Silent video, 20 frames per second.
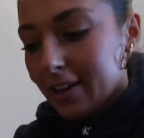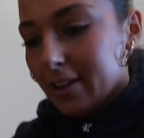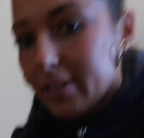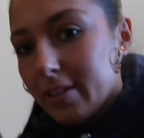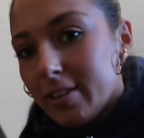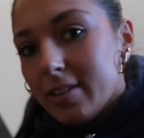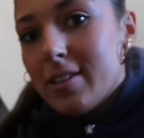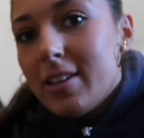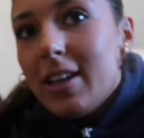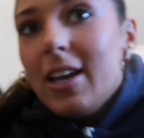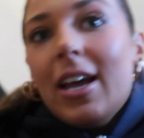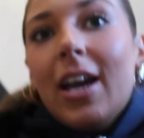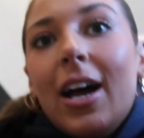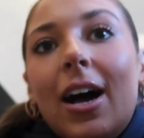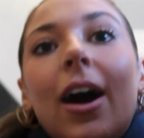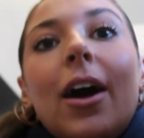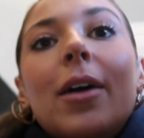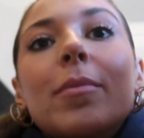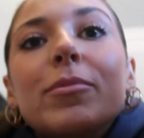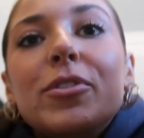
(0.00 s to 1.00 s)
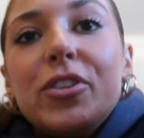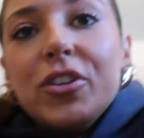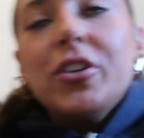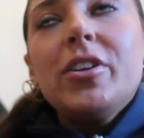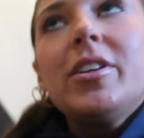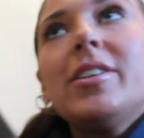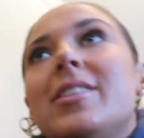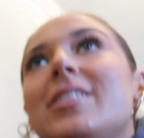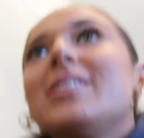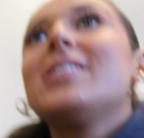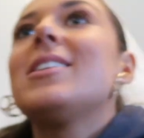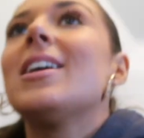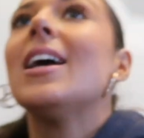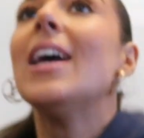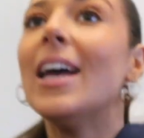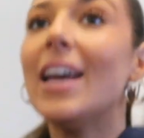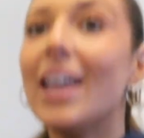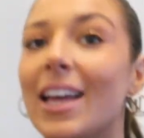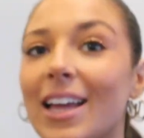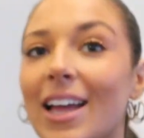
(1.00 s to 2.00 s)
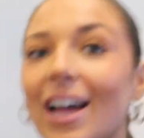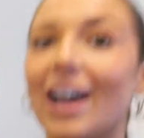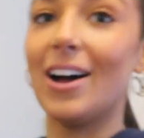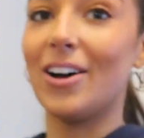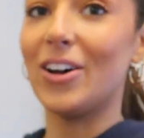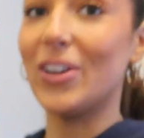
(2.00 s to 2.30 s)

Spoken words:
guys, I'm just at